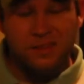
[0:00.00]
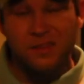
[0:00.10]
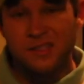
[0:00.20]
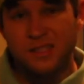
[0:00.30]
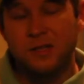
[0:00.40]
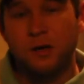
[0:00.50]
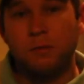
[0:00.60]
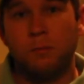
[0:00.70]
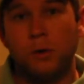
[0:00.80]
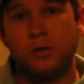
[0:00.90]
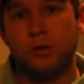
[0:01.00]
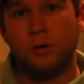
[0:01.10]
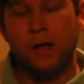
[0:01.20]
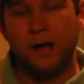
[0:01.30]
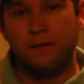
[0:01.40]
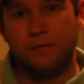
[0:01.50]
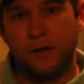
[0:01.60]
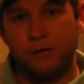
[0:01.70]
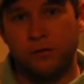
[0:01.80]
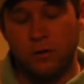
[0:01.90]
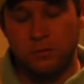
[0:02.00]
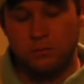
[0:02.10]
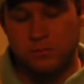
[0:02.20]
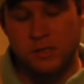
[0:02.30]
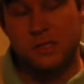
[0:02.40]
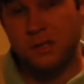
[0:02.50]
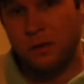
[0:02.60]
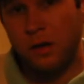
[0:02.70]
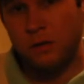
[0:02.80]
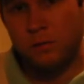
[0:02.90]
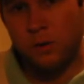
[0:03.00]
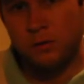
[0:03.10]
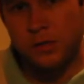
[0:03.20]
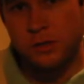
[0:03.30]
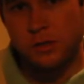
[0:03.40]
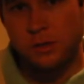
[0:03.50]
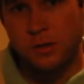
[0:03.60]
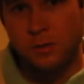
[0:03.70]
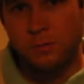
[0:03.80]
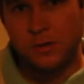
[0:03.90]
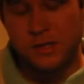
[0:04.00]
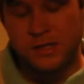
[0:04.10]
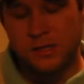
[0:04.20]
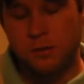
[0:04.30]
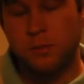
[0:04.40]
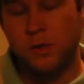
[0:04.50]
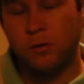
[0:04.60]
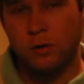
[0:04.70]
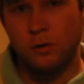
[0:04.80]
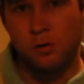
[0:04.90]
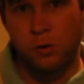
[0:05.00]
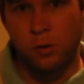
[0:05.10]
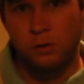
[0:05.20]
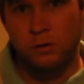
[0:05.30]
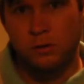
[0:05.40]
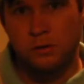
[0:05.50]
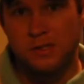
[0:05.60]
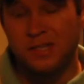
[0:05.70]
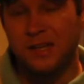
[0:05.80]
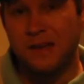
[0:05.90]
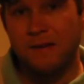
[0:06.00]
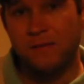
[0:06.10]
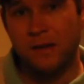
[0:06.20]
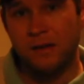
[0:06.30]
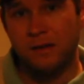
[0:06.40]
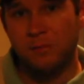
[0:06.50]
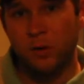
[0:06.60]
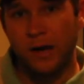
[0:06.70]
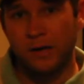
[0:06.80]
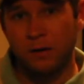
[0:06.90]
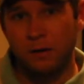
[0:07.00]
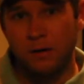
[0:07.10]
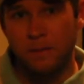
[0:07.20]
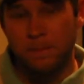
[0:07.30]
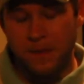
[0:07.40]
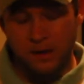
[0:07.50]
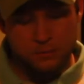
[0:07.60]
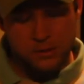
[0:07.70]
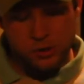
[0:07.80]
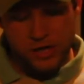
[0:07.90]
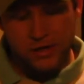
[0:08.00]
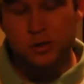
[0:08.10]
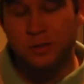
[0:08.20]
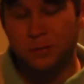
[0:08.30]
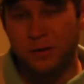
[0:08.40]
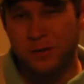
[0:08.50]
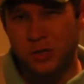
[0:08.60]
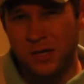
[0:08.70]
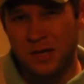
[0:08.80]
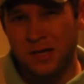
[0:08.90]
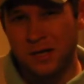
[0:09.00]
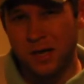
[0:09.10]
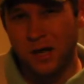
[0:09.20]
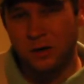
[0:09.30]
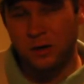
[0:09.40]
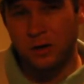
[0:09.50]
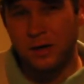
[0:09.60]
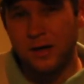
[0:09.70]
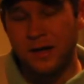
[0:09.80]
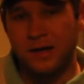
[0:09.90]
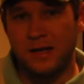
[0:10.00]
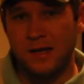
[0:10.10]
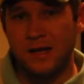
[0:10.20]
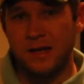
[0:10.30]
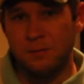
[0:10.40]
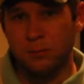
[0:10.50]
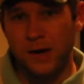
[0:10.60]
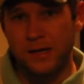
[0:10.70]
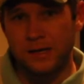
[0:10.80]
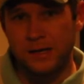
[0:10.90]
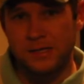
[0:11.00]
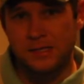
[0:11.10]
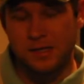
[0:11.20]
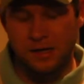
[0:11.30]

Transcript: This is a commercial light fixture, still low voltage, but this is computer controlled, significantly brighter, and can be changed to pretty much any color and any brightness